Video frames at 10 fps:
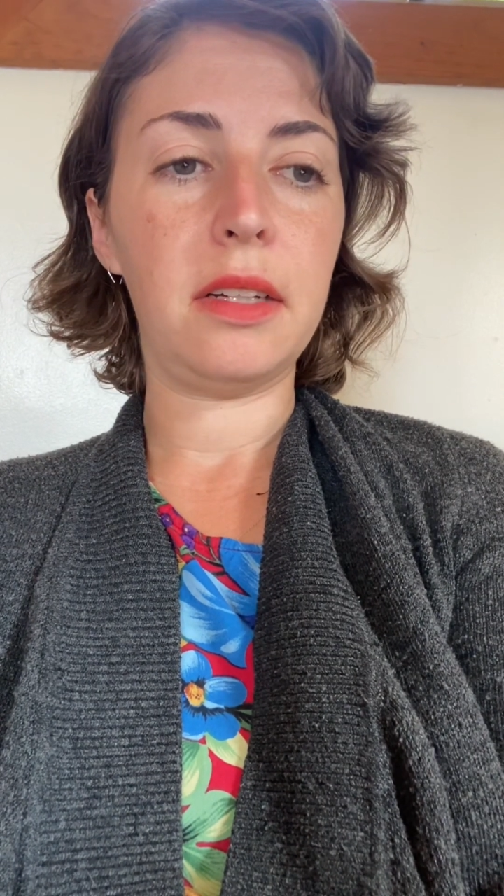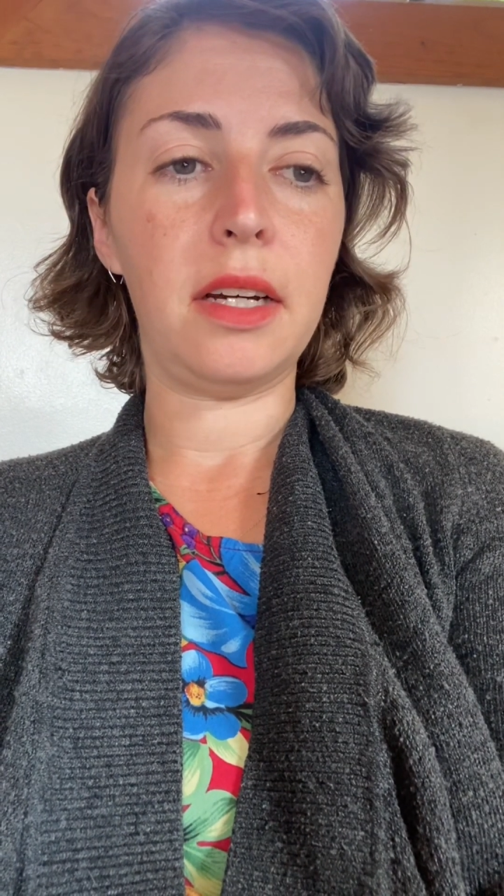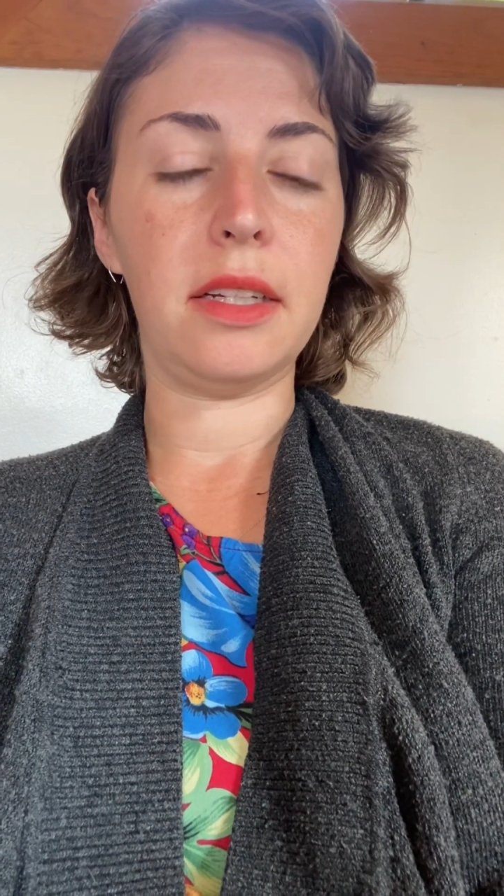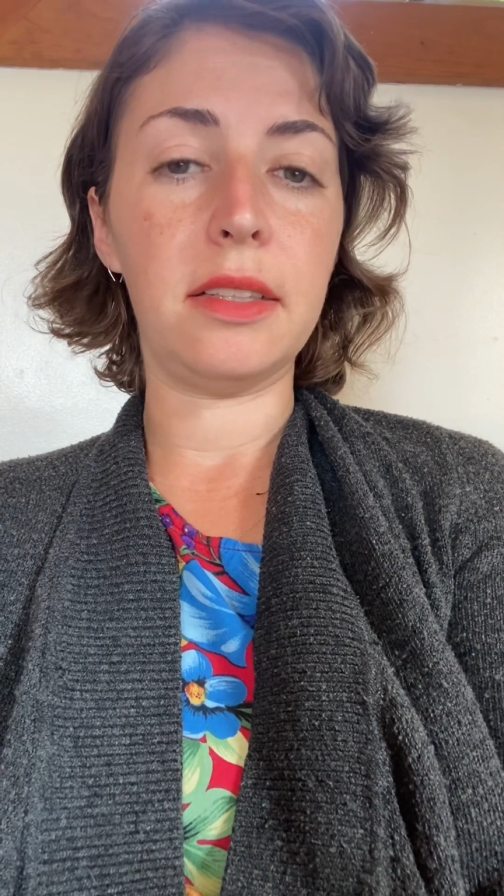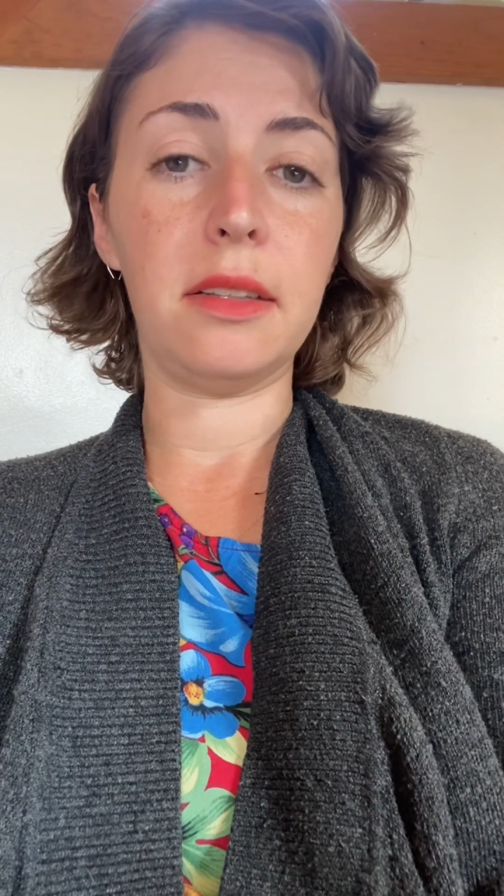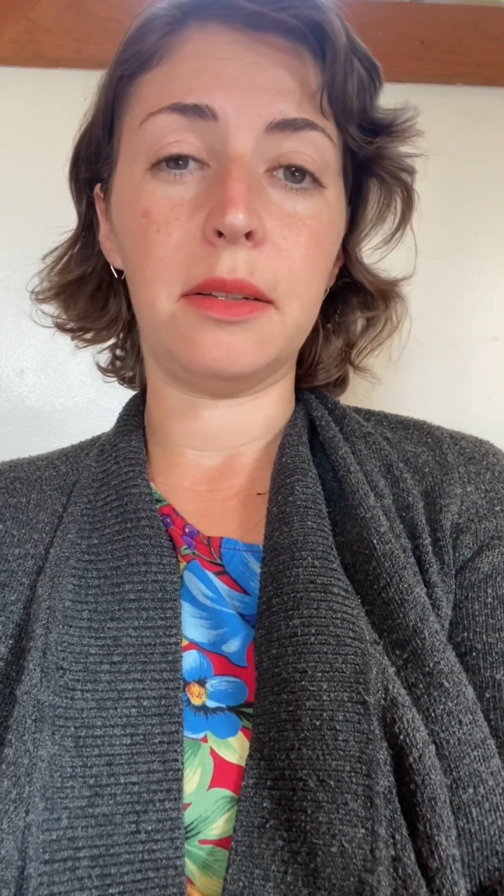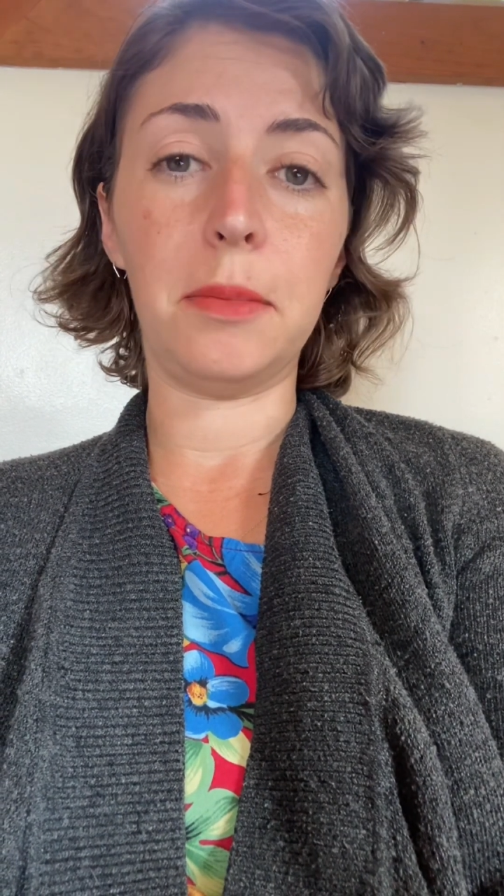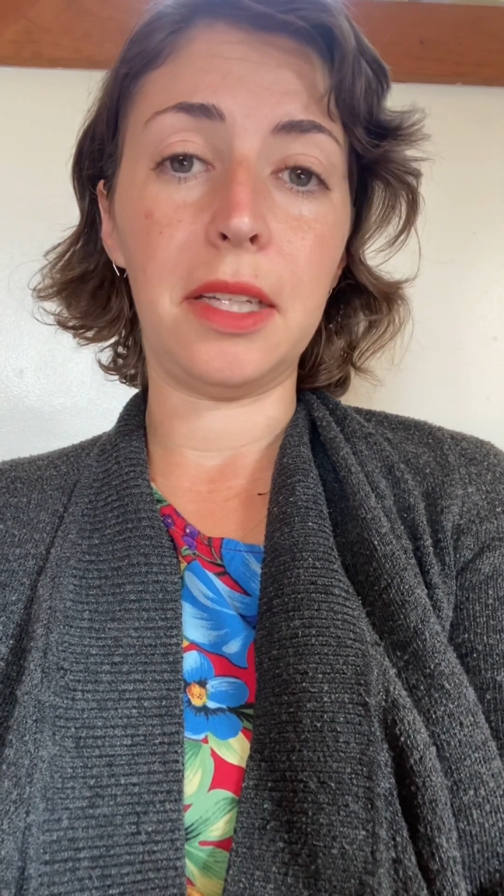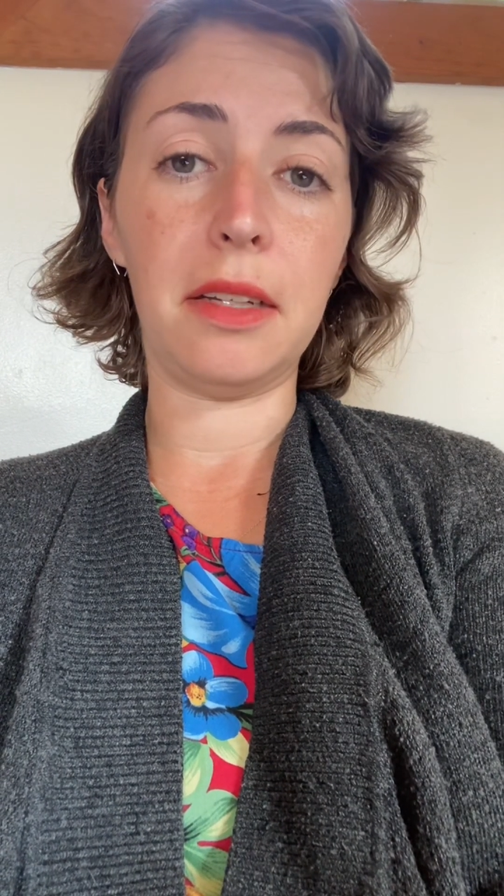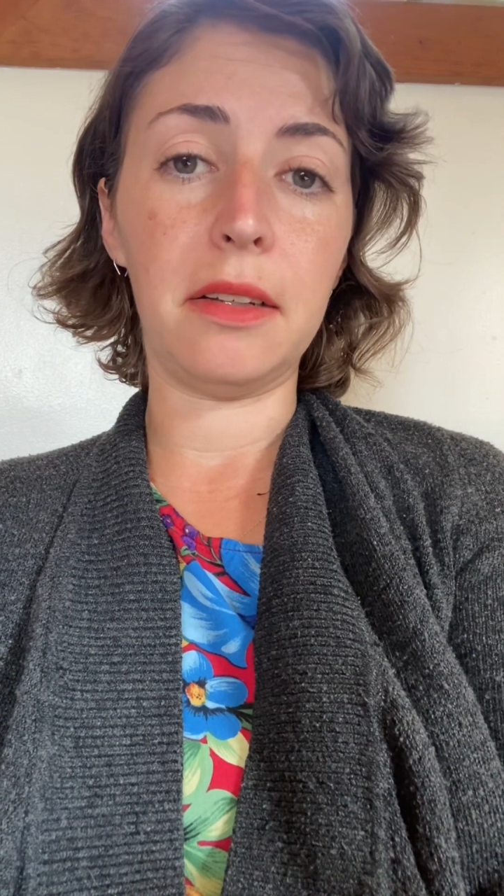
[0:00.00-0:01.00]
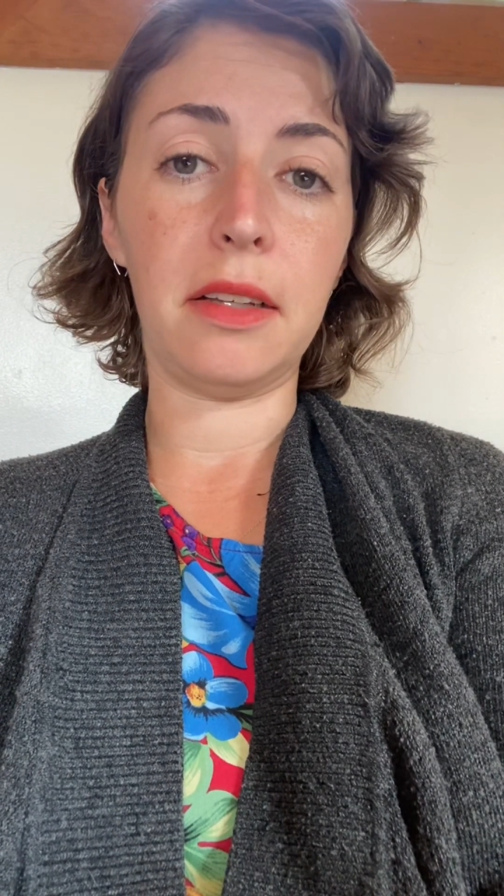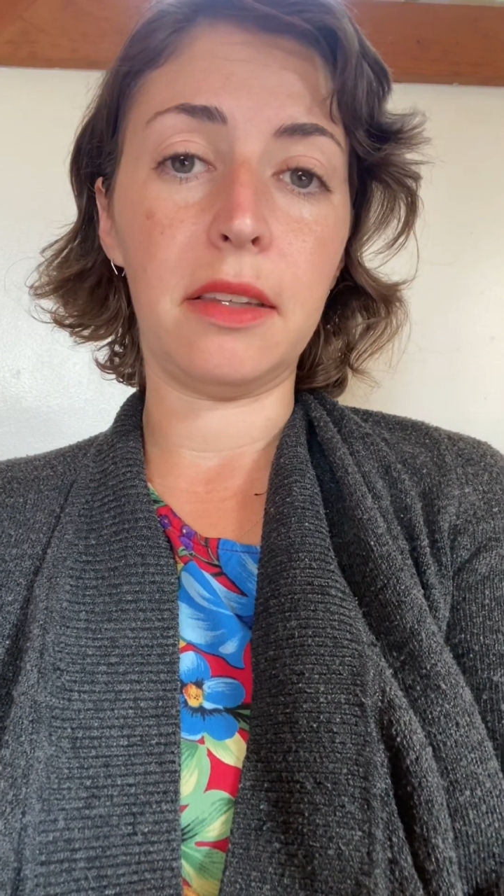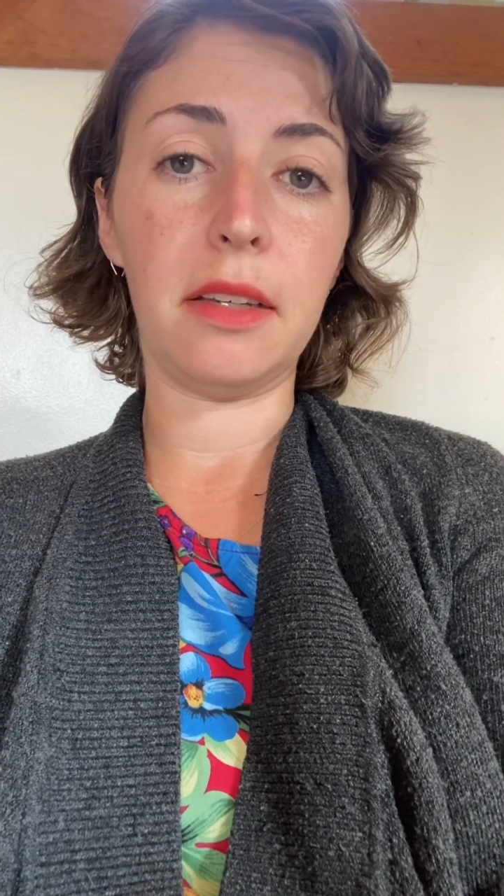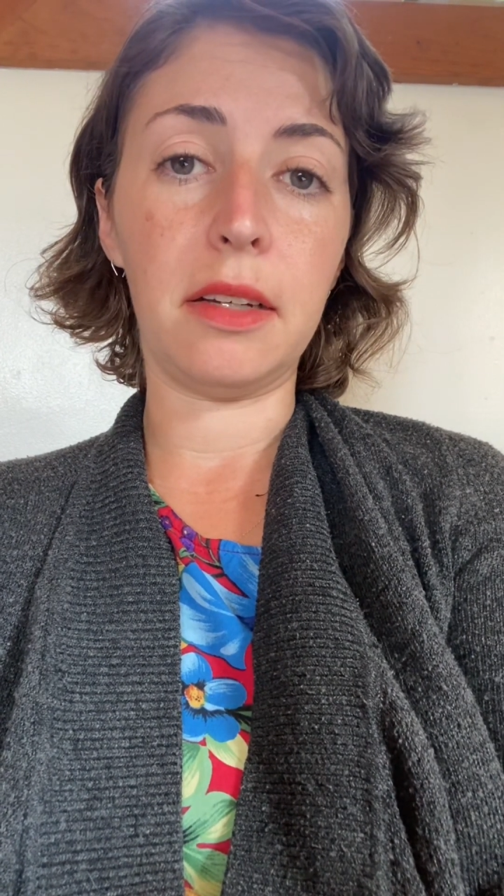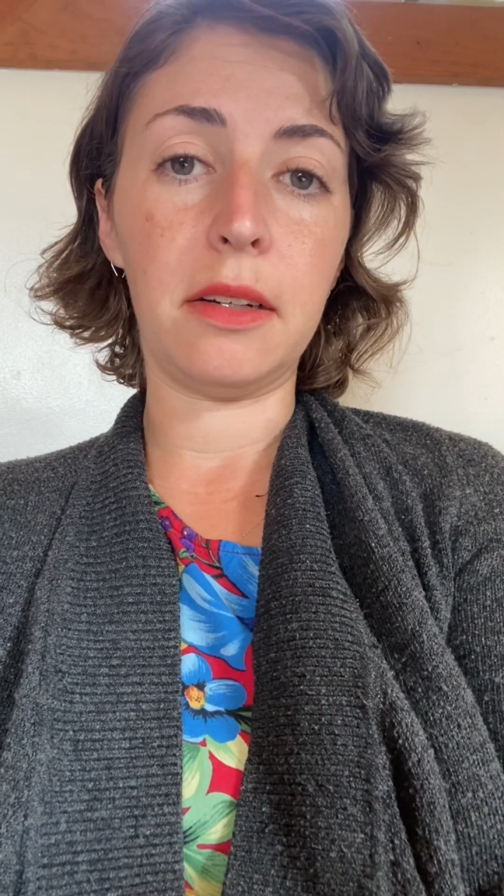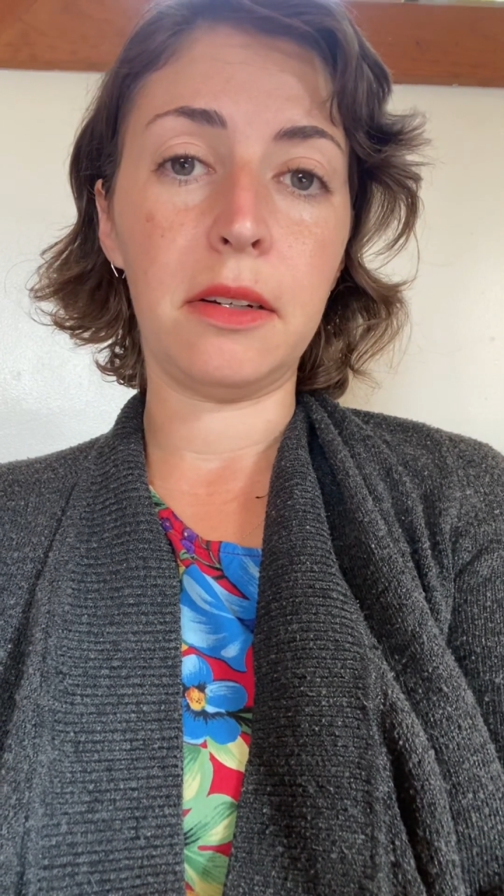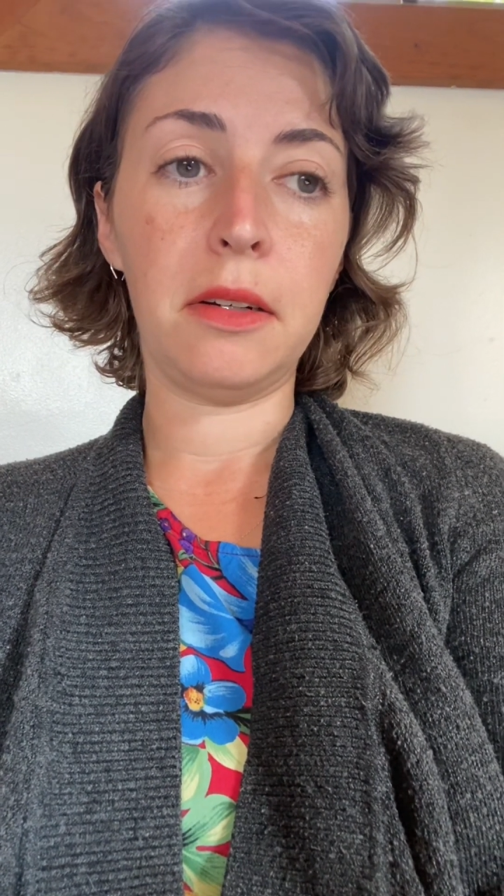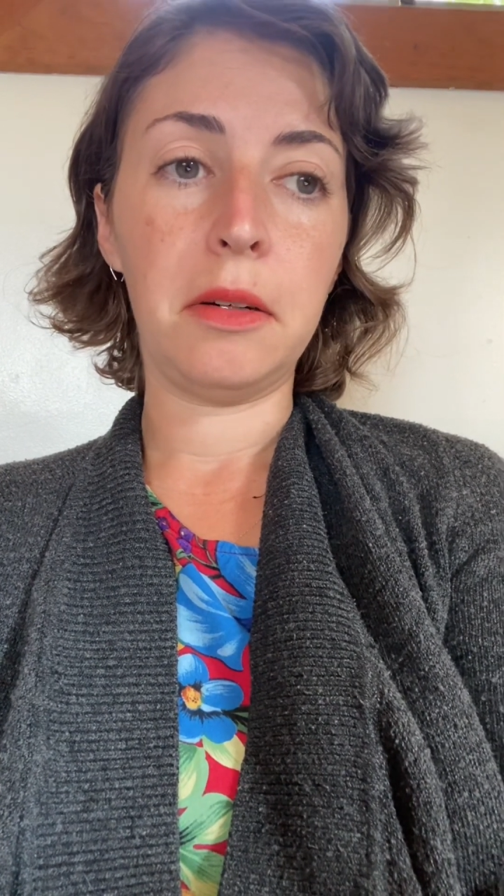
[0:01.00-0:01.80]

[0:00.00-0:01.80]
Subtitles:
I didn't immediately think,